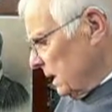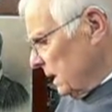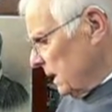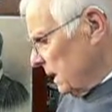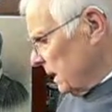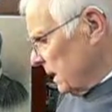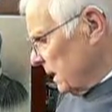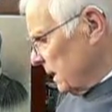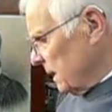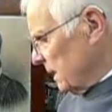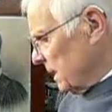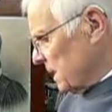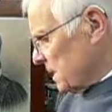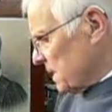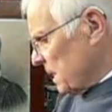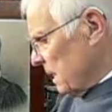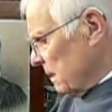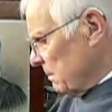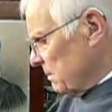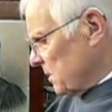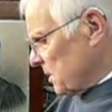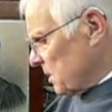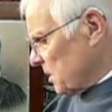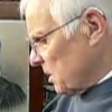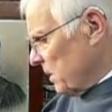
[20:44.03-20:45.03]
Uh, it
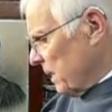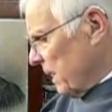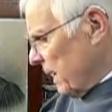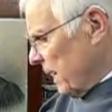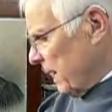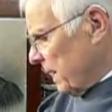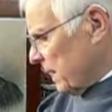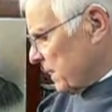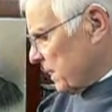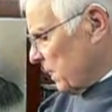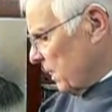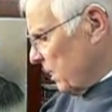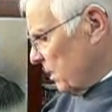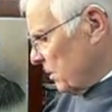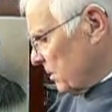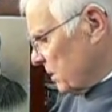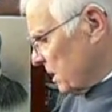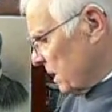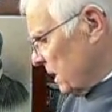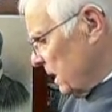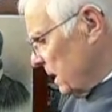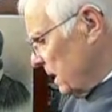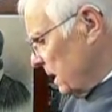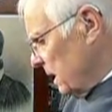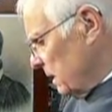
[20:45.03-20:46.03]
seems to echo
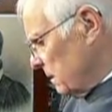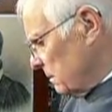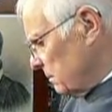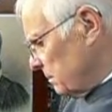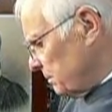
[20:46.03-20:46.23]
the